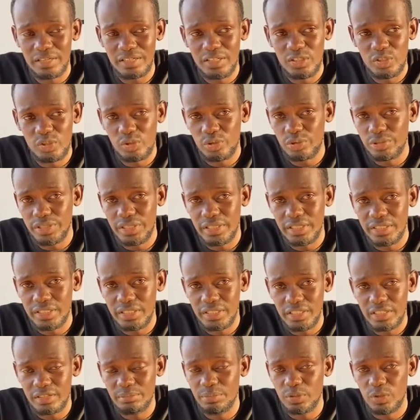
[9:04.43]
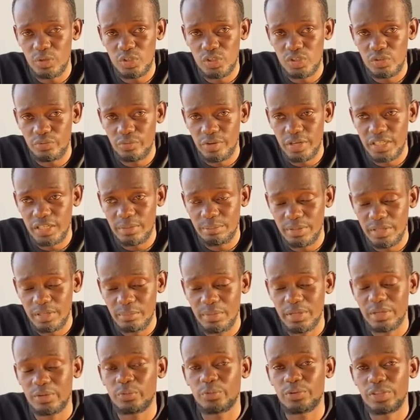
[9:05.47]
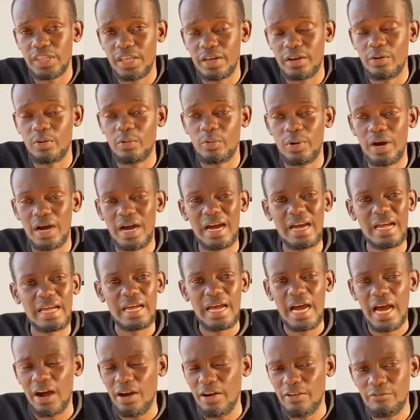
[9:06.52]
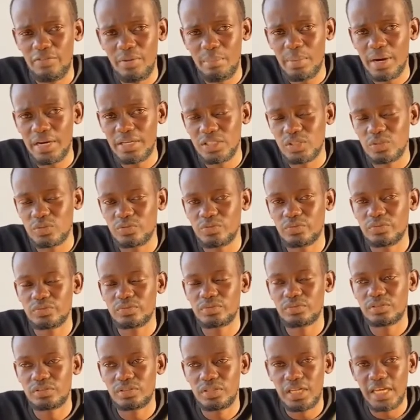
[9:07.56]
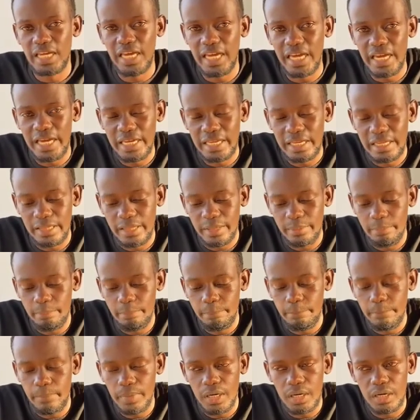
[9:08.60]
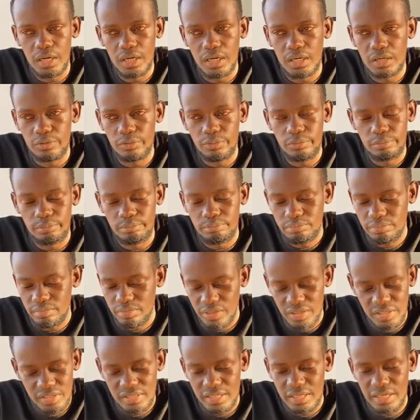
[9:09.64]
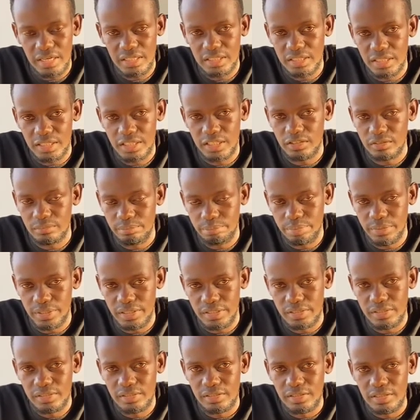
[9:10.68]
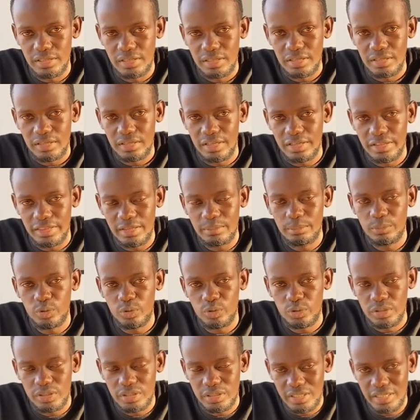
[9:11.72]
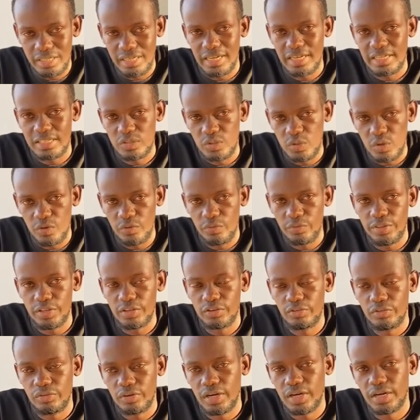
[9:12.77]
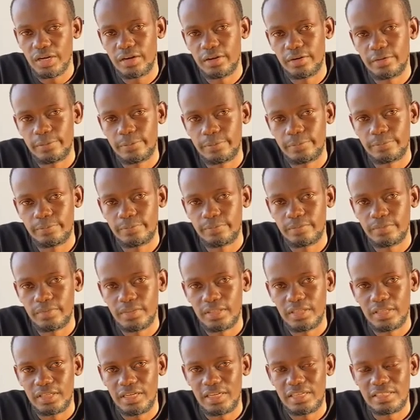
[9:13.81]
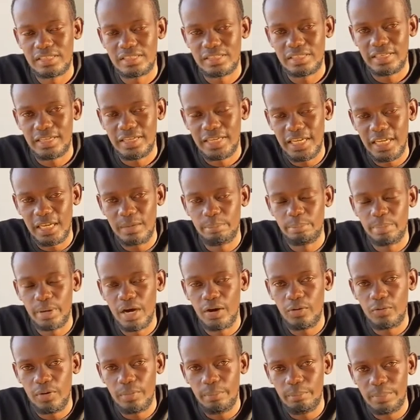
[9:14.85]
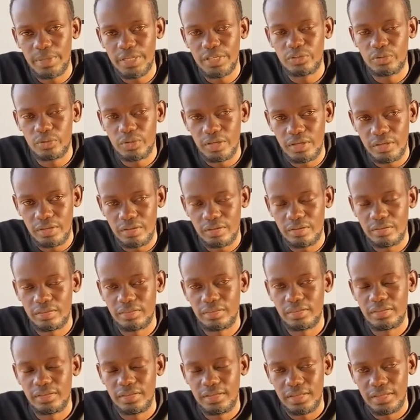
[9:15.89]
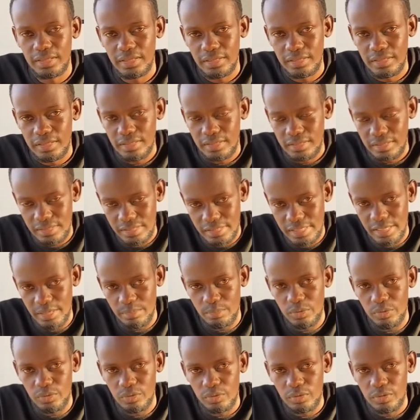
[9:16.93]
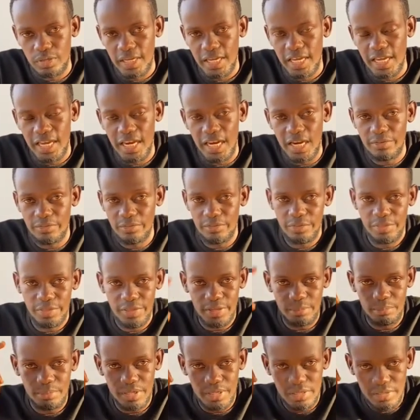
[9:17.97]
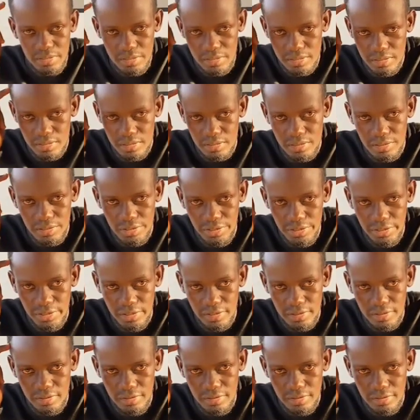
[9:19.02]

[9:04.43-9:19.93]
disoriented because of what happened. But we check. However much of the things that are taking place, let them not take us off the track. Let us keep our mental health stable. Everything begins in here.